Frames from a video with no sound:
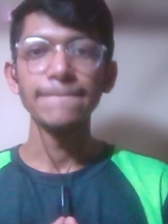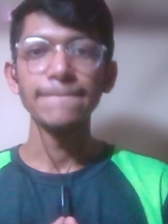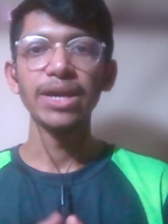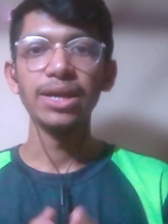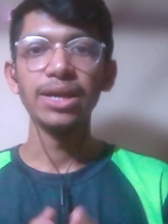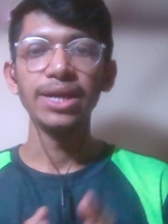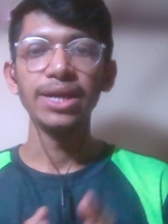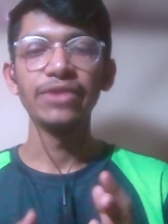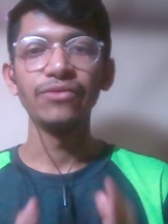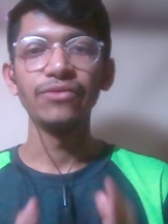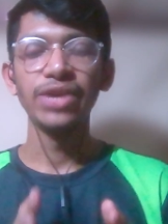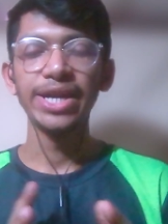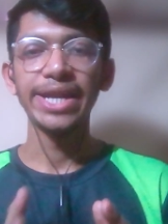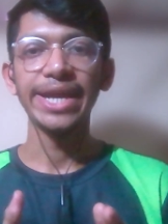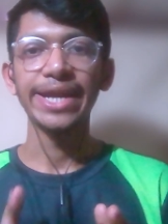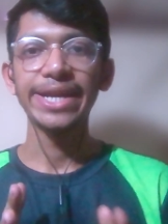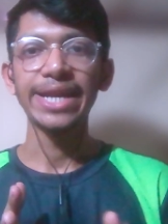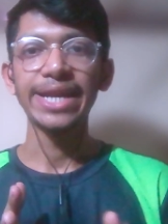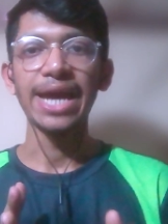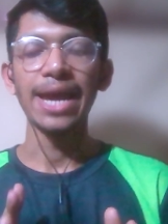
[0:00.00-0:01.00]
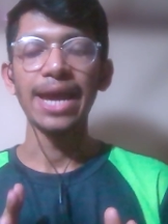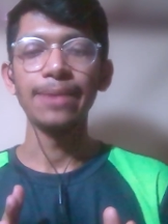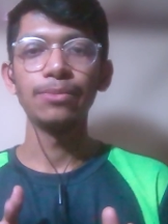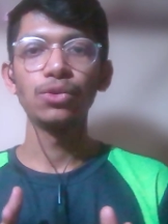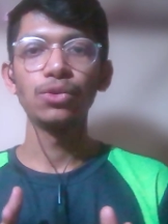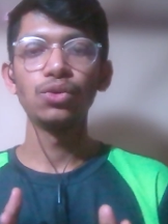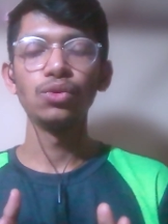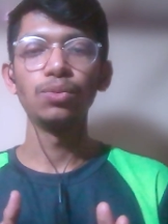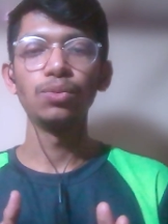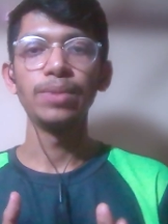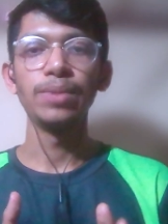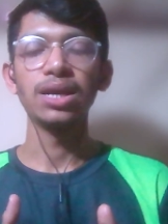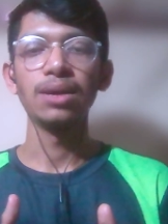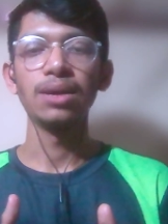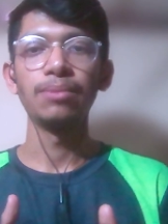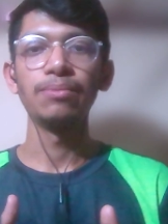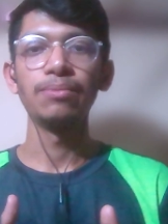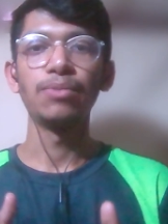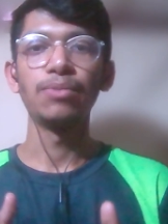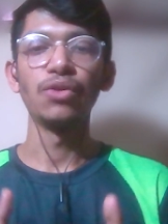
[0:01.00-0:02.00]
it will take time to
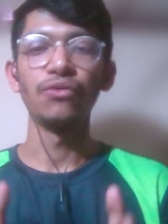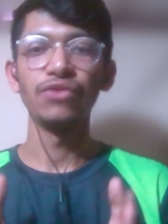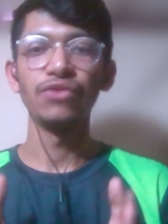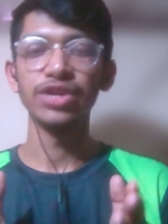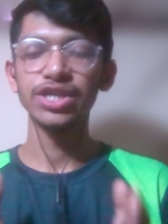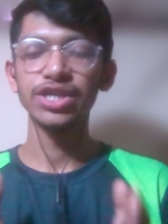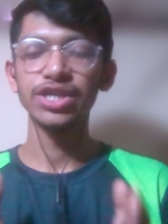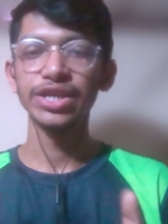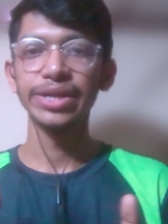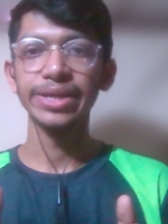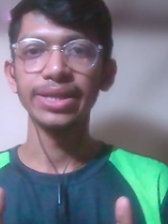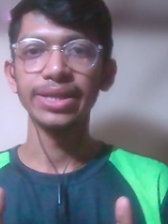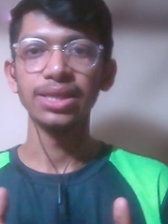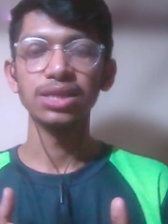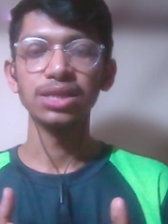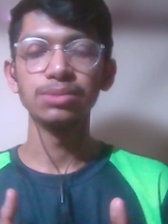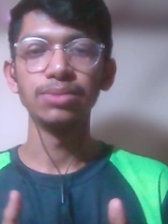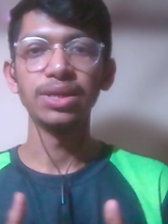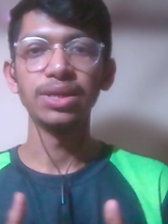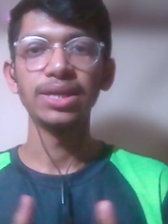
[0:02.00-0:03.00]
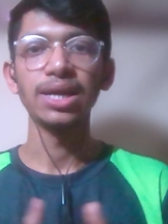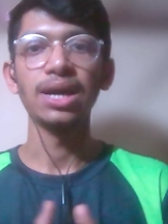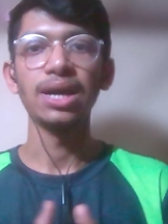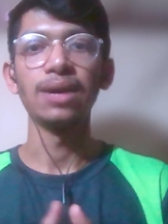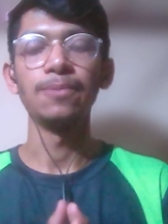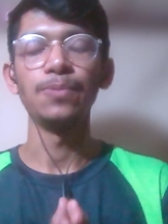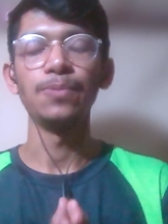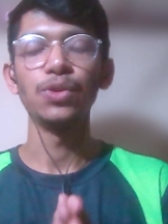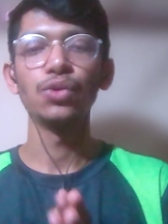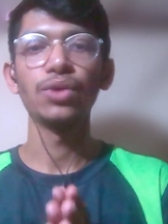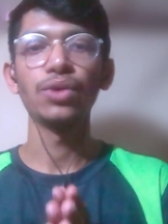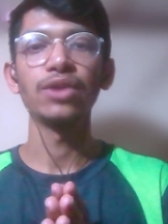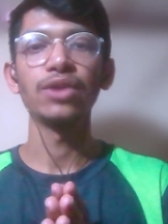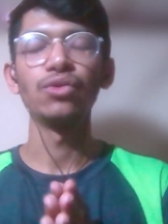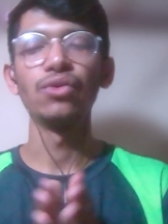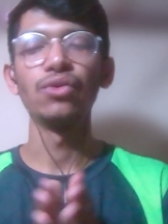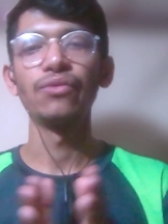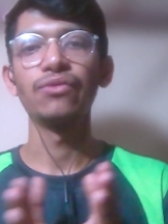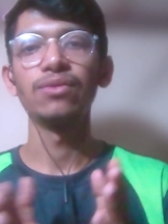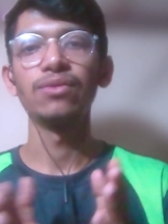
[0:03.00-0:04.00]
become proficient in this, but yeah, you
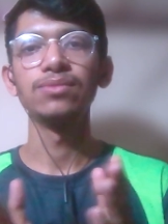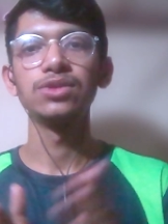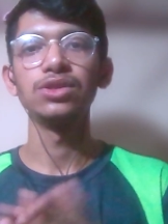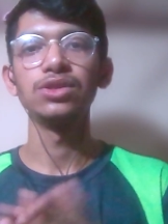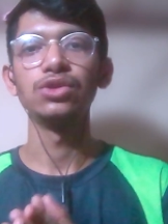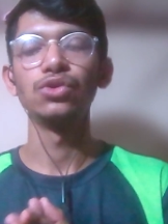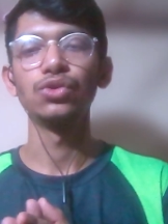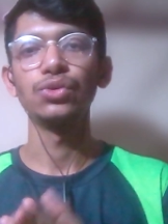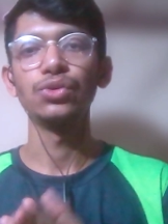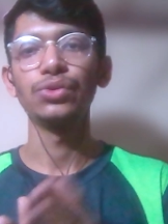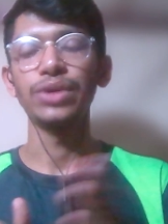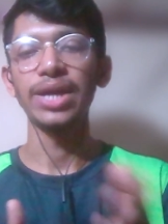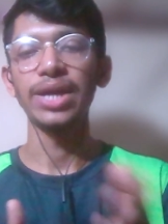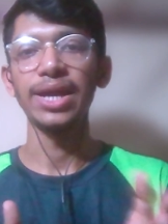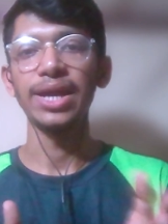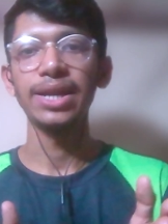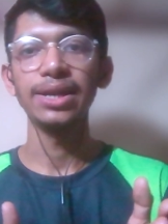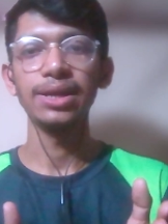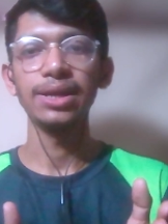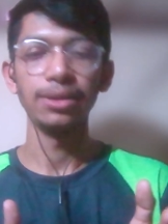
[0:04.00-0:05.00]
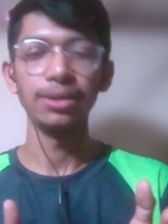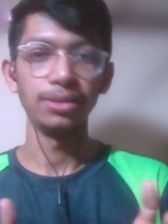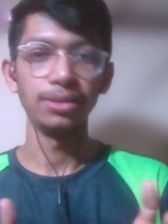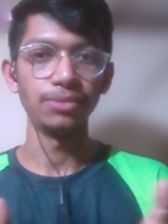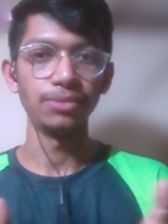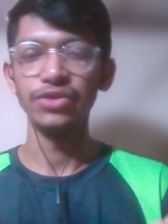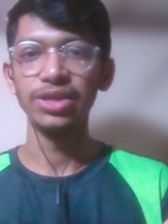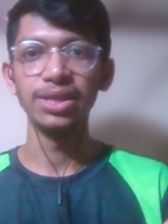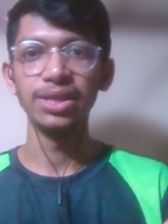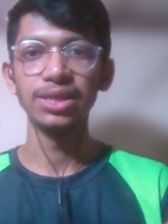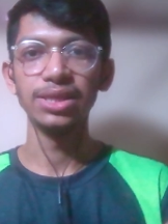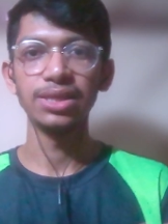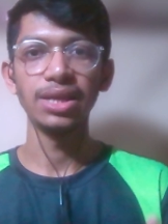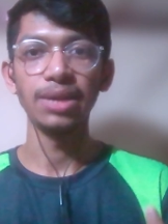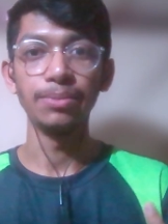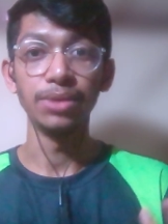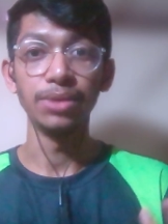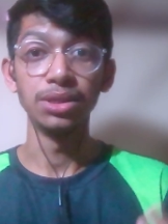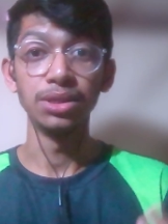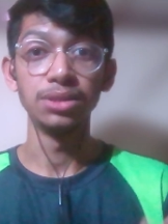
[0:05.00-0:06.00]
can go from zero to ten in within
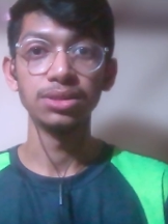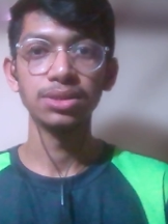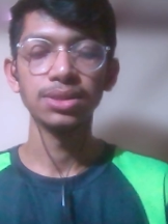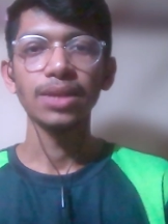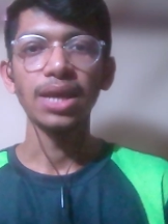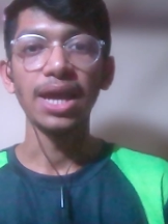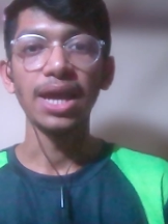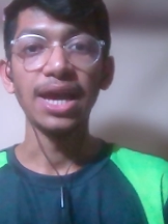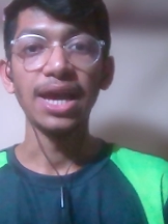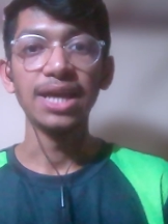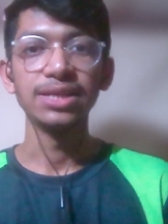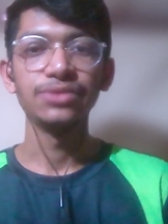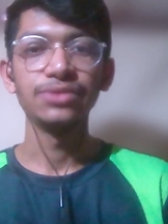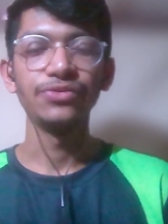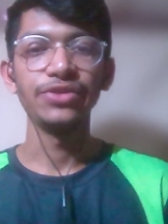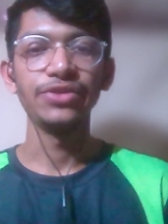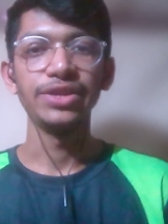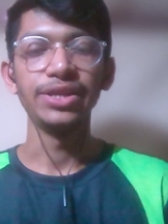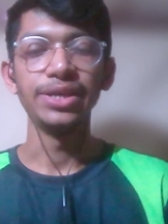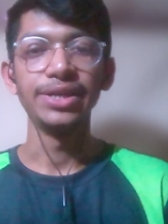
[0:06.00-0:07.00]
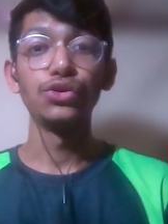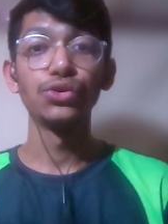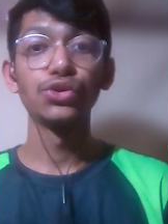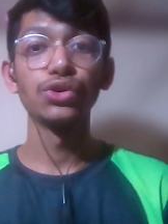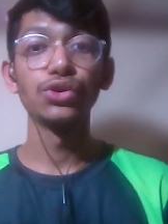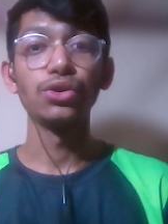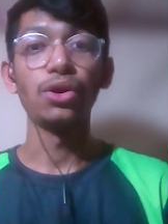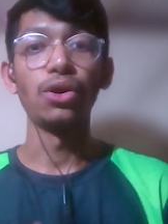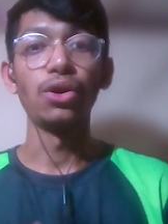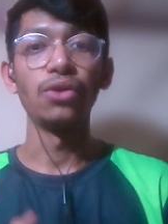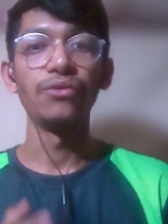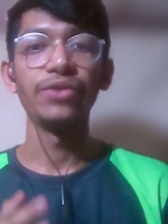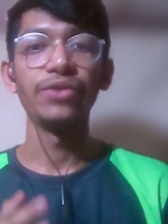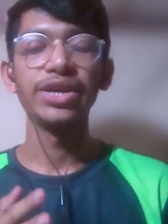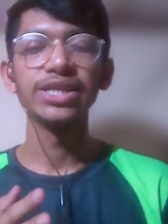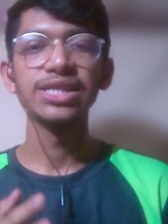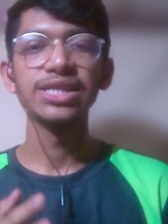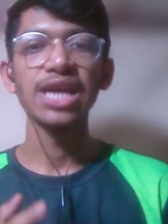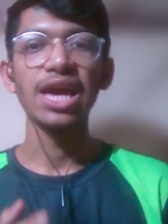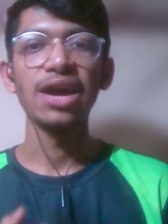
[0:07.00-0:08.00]
three months, as we did. You should
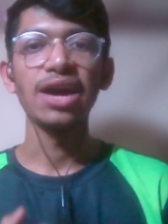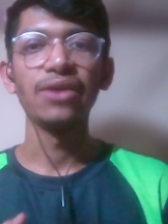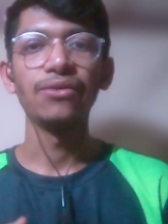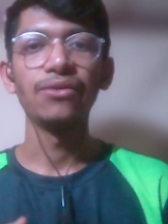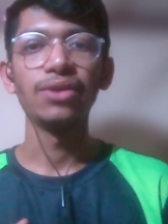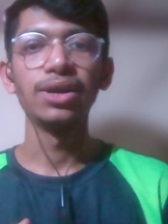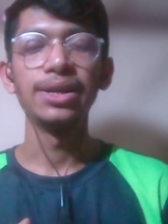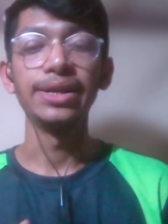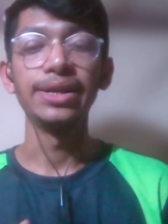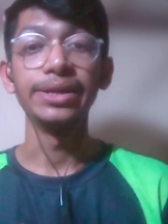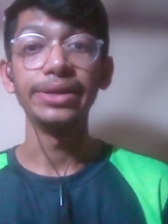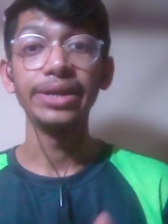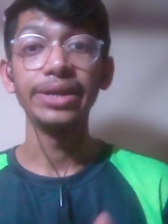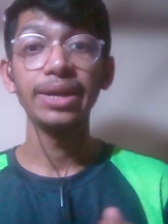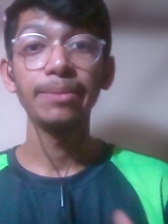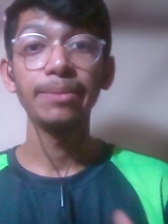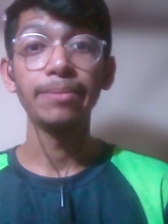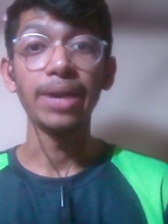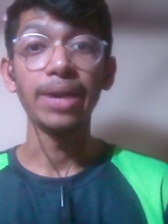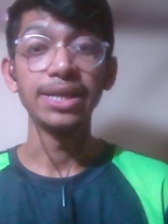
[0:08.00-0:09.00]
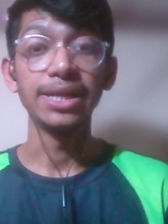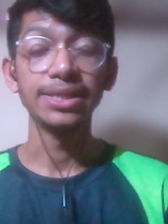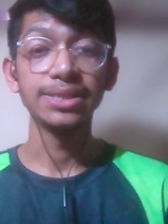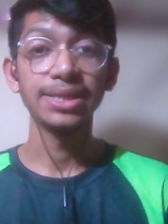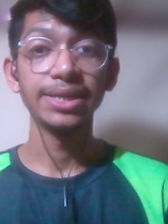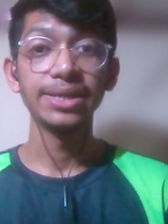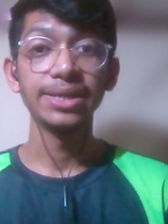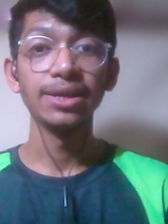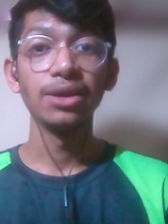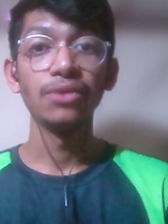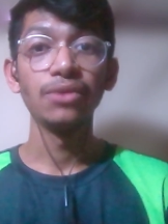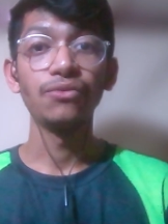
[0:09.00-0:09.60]
always have a learning mindset